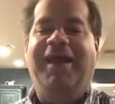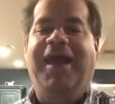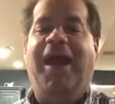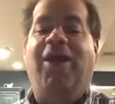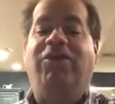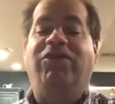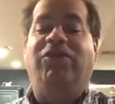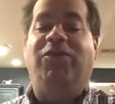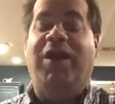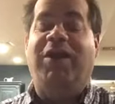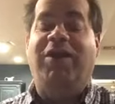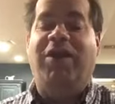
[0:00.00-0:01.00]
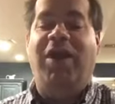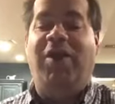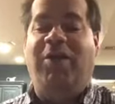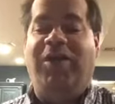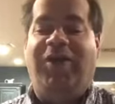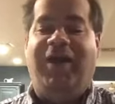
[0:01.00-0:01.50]
Oh, you just wanted to
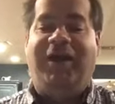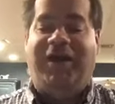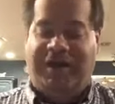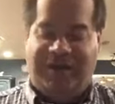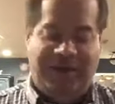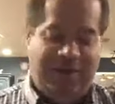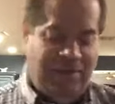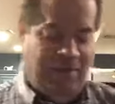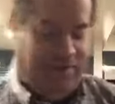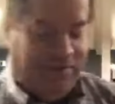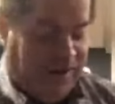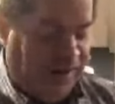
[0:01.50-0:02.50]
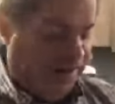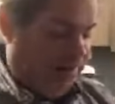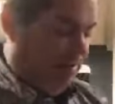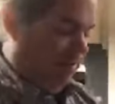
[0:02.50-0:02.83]
know whether I did. Okay.